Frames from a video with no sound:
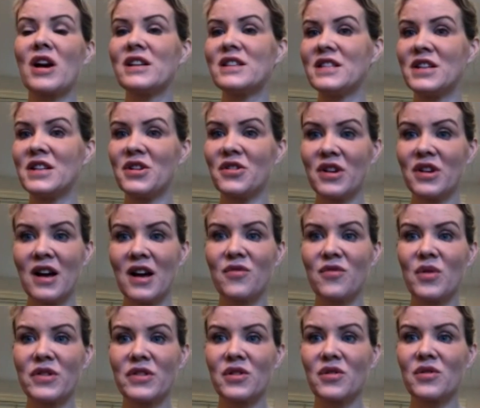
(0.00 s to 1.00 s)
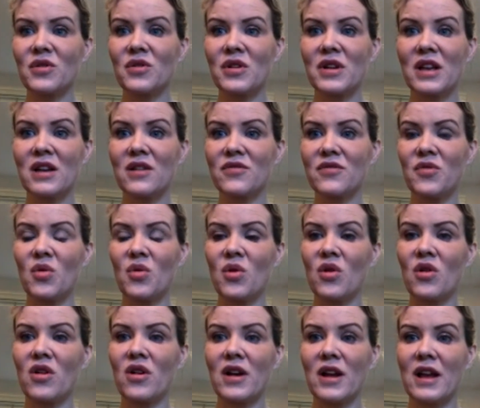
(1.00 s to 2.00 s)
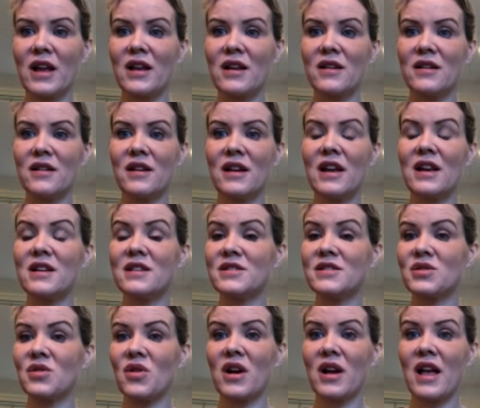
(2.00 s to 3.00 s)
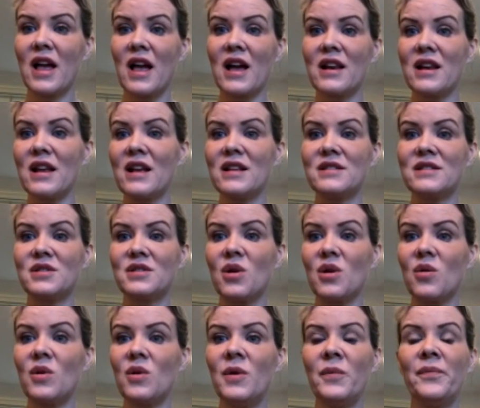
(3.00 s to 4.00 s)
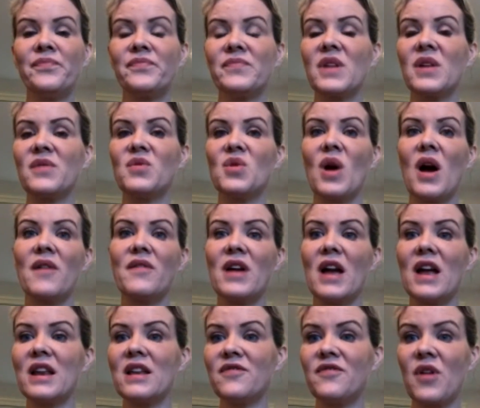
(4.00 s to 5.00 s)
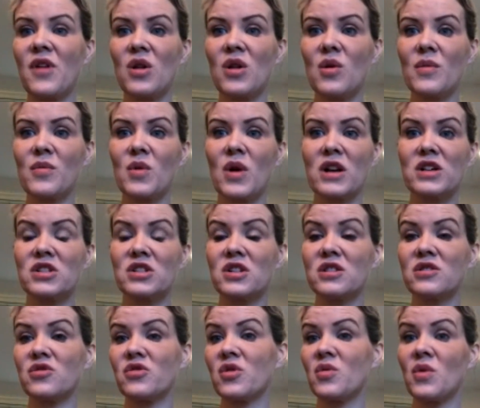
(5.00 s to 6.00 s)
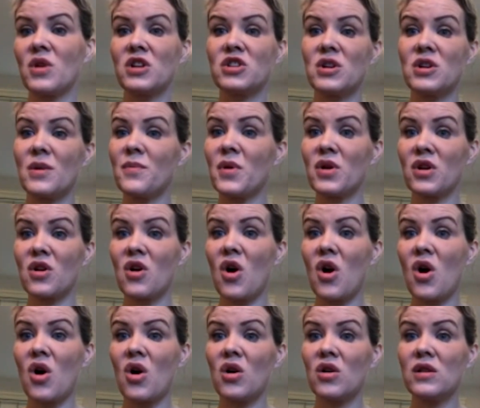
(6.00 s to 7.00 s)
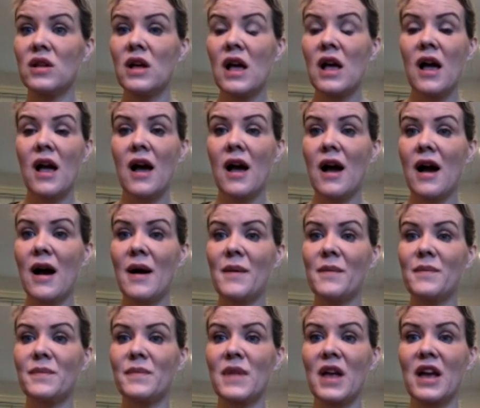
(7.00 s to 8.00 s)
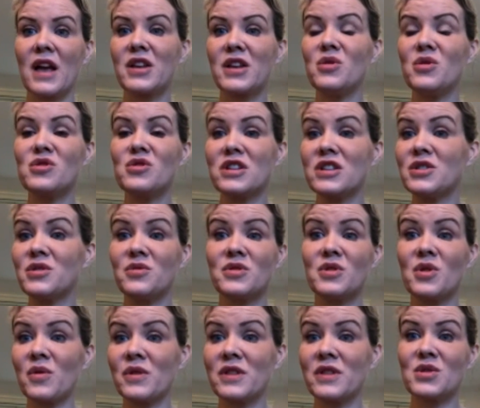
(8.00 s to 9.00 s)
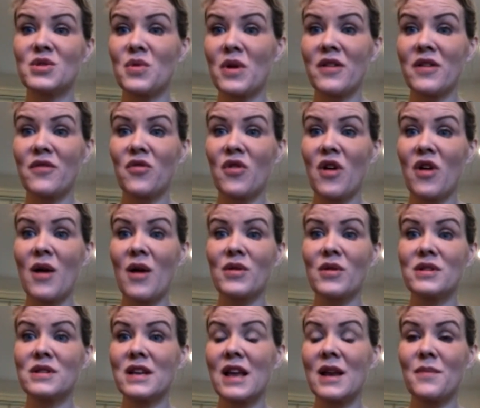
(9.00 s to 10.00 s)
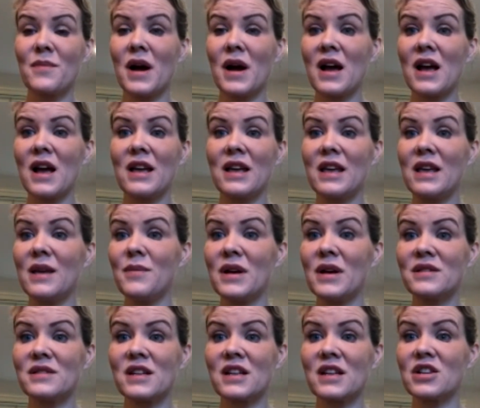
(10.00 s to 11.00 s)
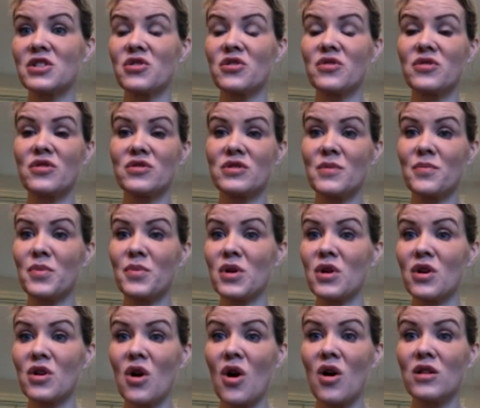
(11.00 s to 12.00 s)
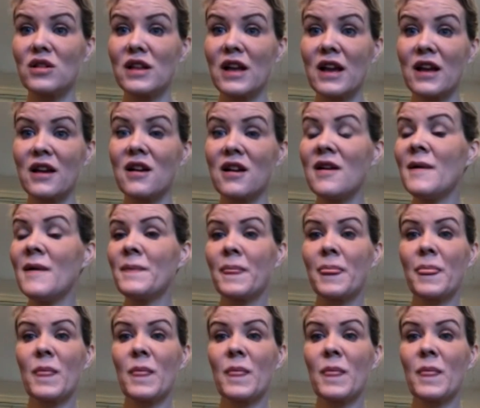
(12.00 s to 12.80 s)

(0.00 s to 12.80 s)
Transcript: criteria of what they're looking for in a surrogate. And so if you have any follow-up questions or you want to jump on a call, I can usually do so within 24 hours. In my email signature, there's a book a call link,